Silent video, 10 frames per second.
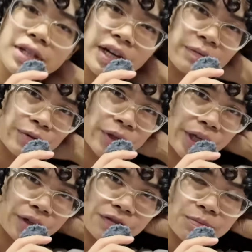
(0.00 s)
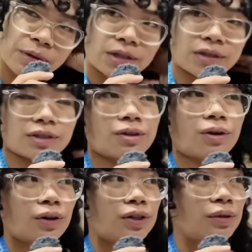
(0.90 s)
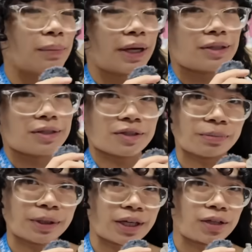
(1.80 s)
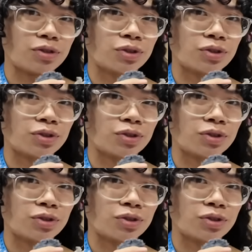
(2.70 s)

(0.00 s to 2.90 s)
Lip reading: I have been running out of space on my display